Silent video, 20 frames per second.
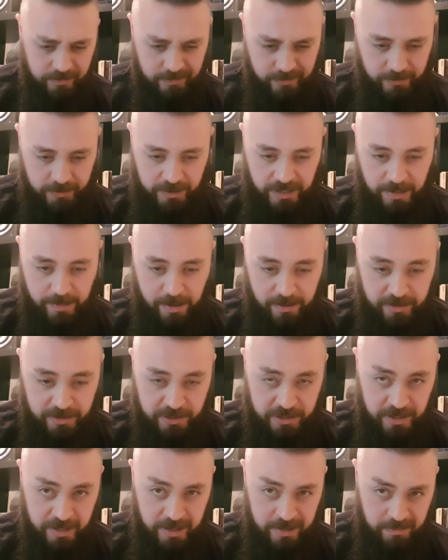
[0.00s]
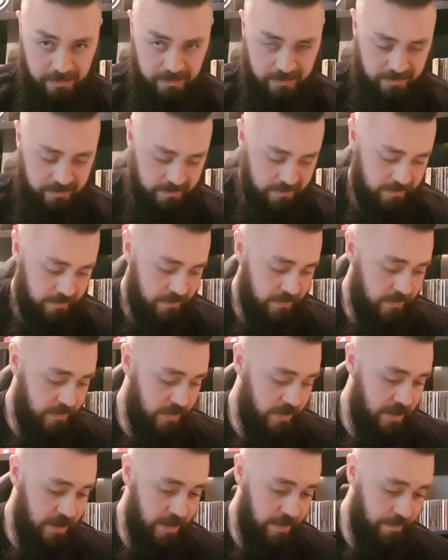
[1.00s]
that came out this year.
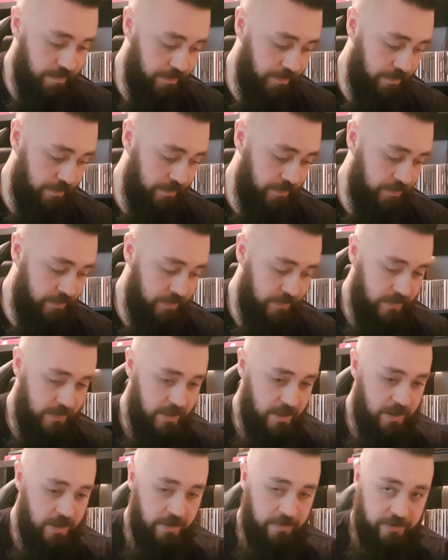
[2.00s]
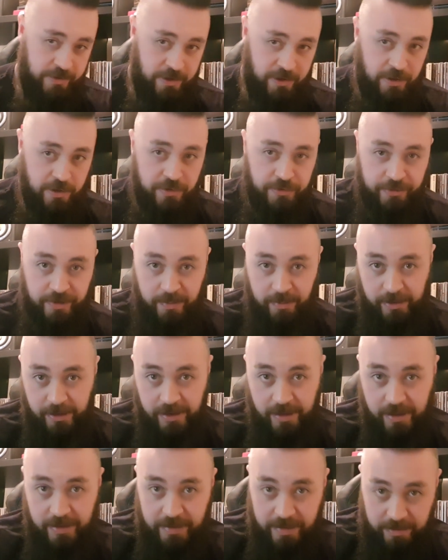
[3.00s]
If you don't know who Trouble
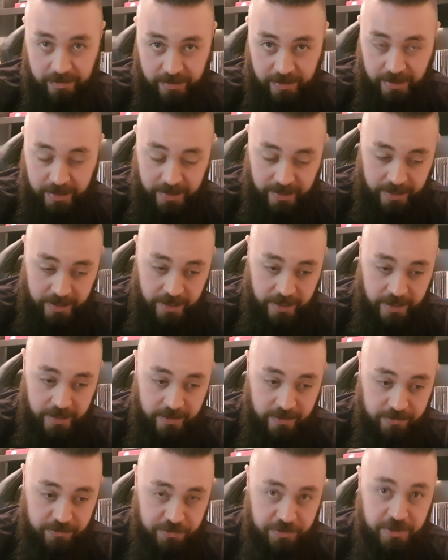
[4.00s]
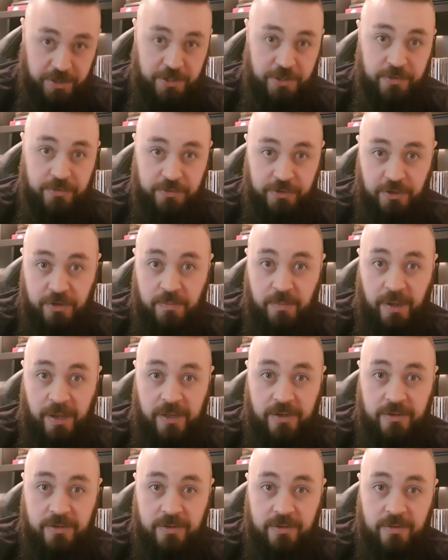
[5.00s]
are, they're a traditional doom
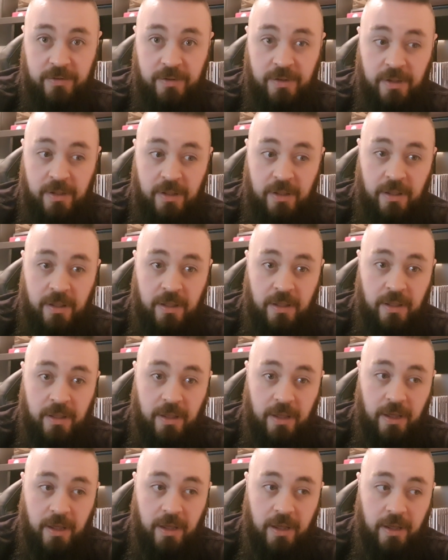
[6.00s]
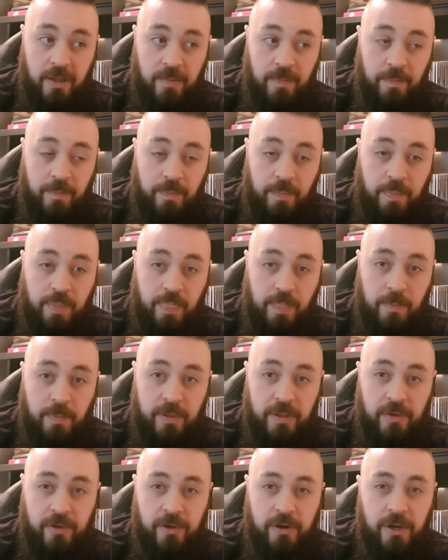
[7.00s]
band, but
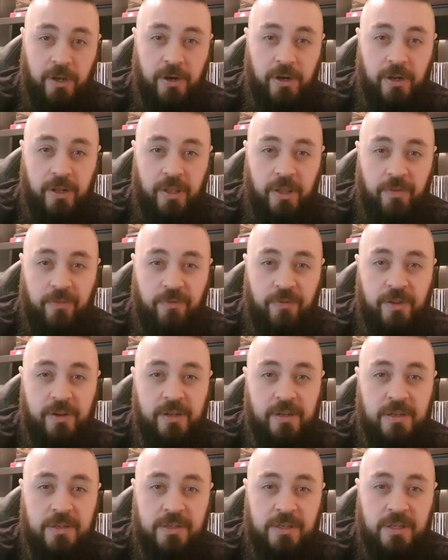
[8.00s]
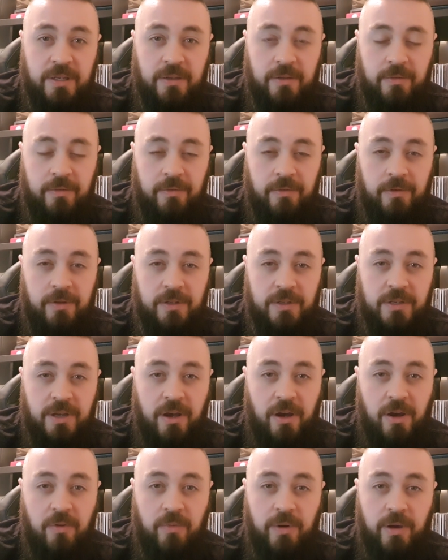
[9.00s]
they've got a kind of like Thin Lizzy
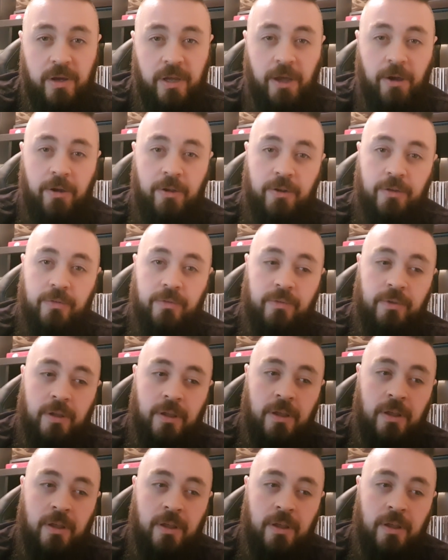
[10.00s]
guitar work going on.